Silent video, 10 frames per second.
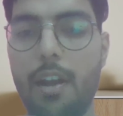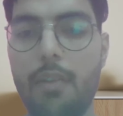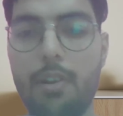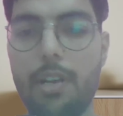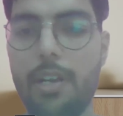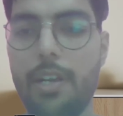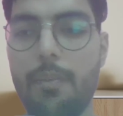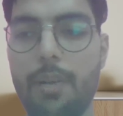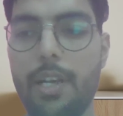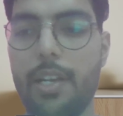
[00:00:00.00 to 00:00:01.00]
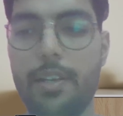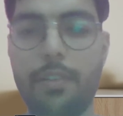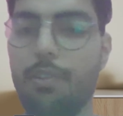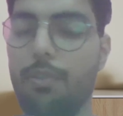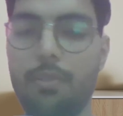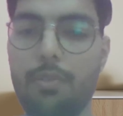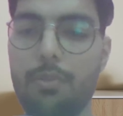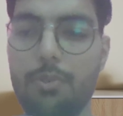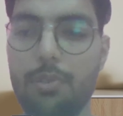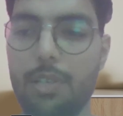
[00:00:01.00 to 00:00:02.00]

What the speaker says: around in it plan, and we do